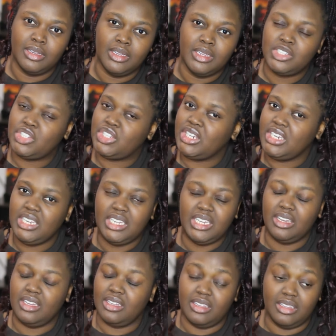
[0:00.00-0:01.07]

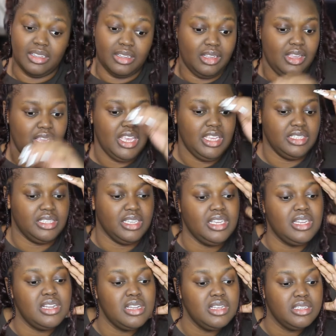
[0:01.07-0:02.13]
She is
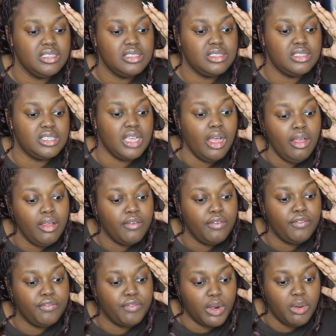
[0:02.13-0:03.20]

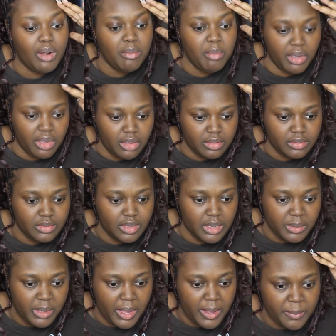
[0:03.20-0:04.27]
insufferable.
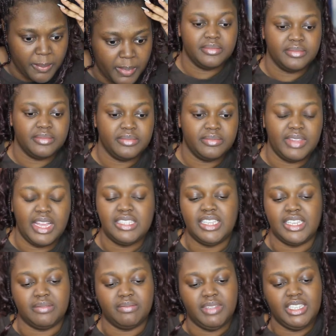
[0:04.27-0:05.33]
Okay. That's
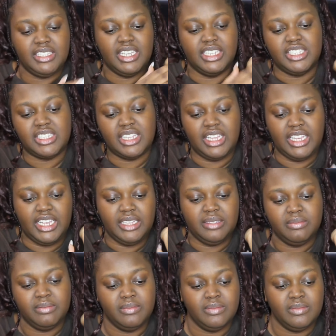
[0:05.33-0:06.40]
it. He said she's clingy.
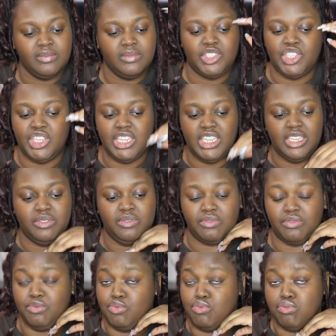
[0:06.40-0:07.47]
She
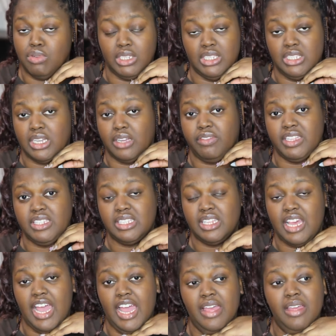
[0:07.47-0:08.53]
really took offense to
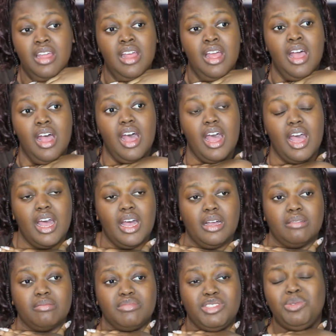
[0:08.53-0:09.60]
that.
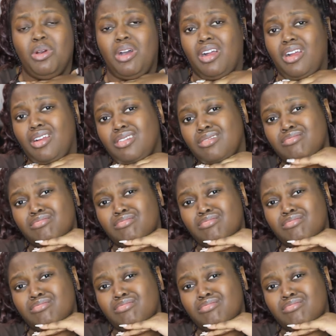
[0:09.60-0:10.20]
Um, you are.